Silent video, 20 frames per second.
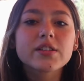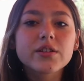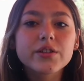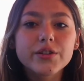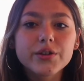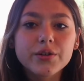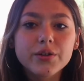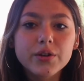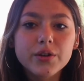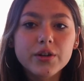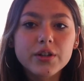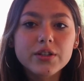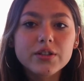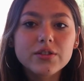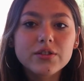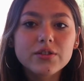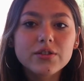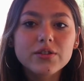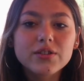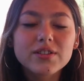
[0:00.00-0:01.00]
are new to
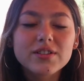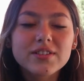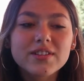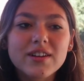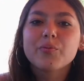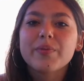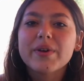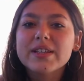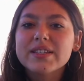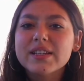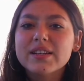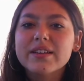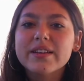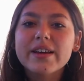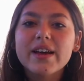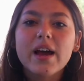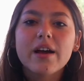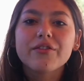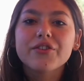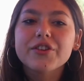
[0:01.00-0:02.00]
crystals,
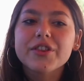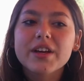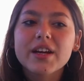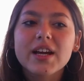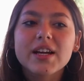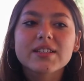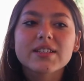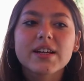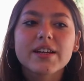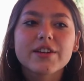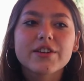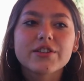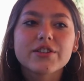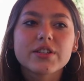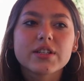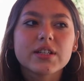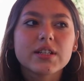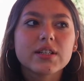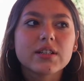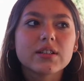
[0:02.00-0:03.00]
basically everything has
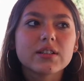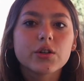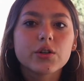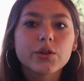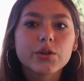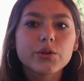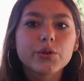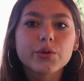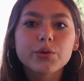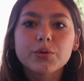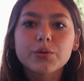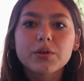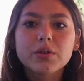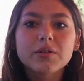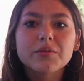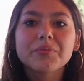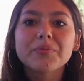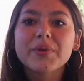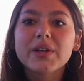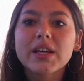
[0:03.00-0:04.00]
energy. You,
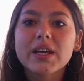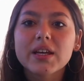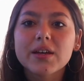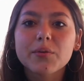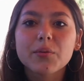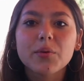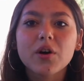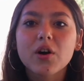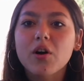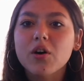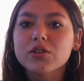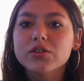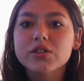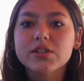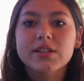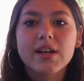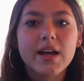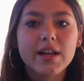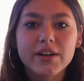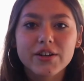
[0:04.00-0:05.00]
me, we're all
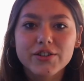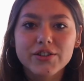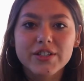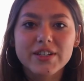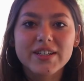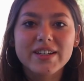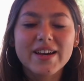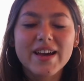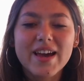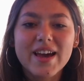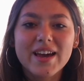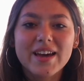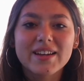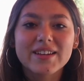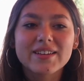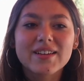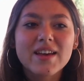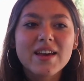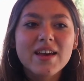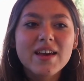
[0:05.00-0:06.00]
just energy,
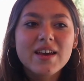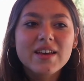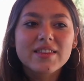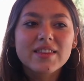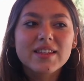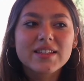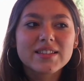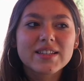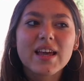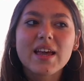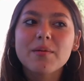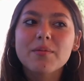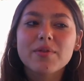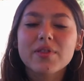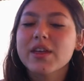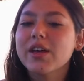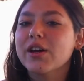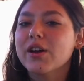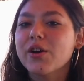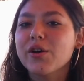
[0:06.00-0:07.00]
and the same
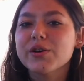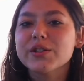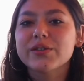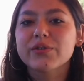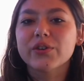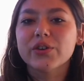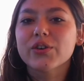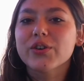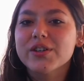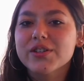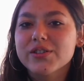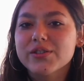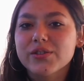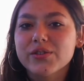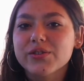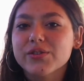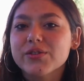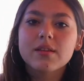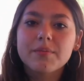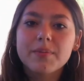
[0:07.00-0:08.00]
thing goes for
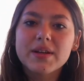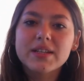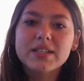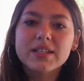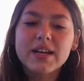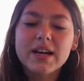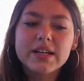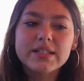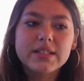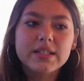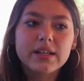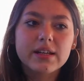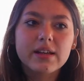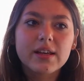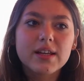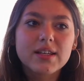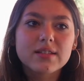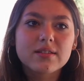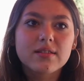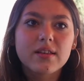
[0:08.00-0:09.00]
crystals. The basic idea
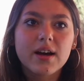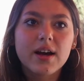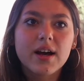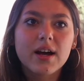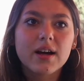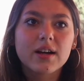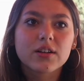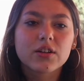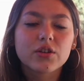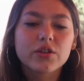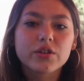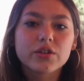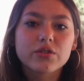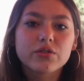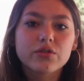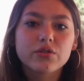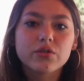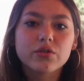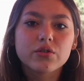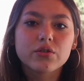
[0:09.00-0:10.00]
is that
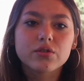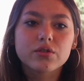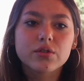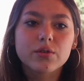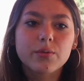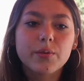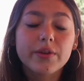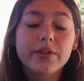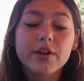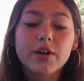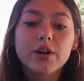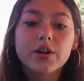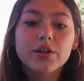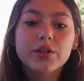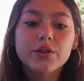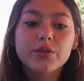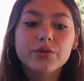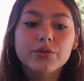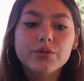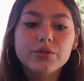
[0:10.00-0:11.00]
crystals, when they're
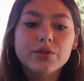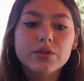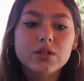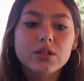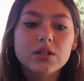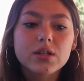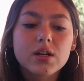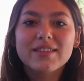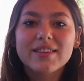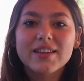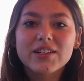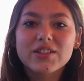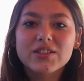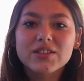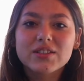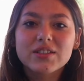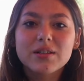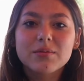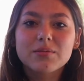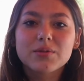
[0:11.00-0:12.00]
used, they
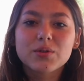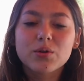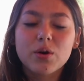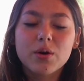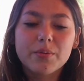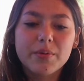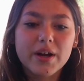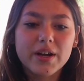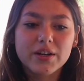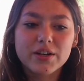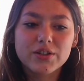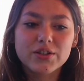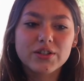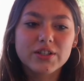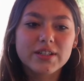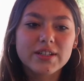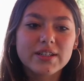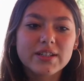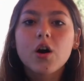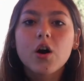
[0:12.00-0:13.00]
just absorb
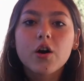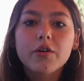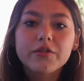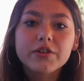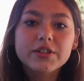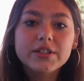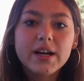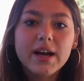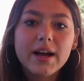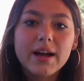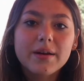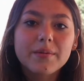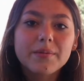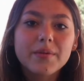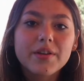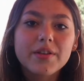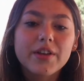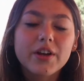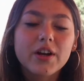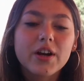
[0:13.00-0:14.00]
energy. Over time,
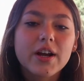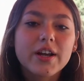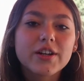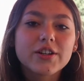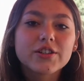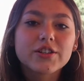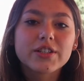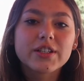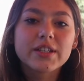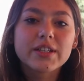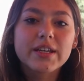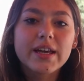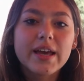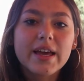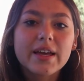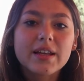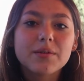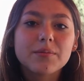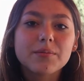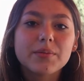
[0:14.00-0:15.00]
their energy
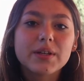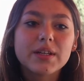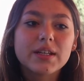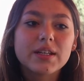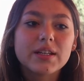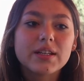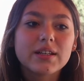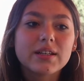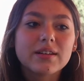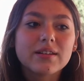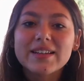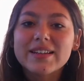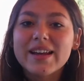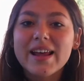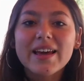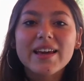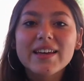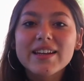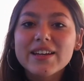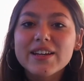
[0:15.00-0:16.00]
can be
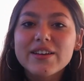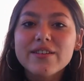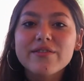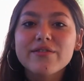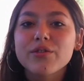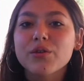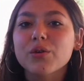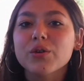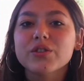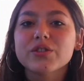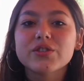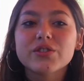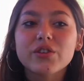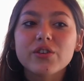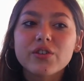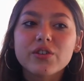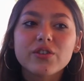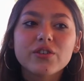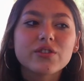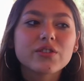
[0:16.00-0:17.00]
negative or
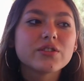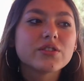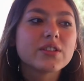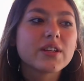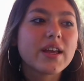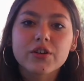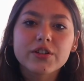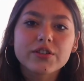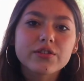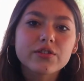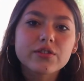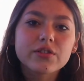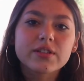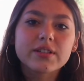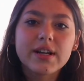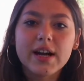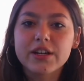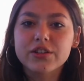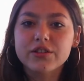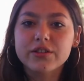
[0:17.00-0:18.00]
dulled. Crystals
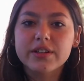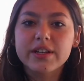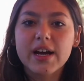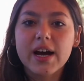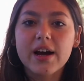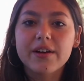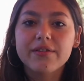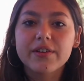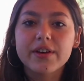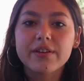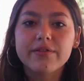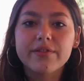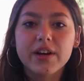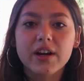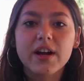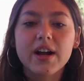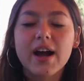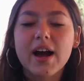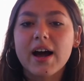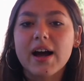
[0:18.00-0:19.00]
naturally have a
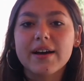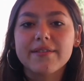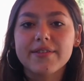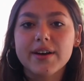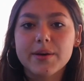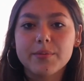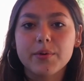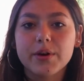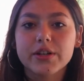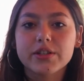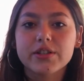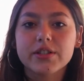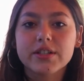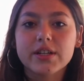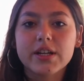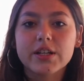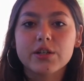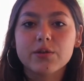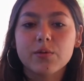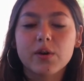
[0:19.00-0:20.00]
very high vibration,
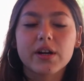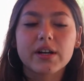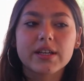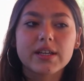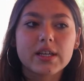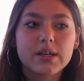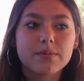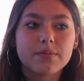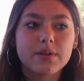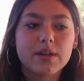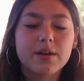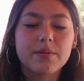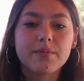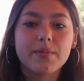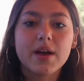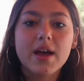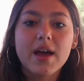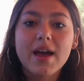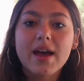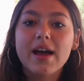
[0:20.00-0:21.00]
and you want to keep
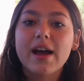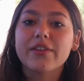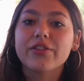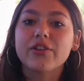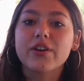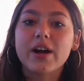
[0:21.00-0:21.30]
them at their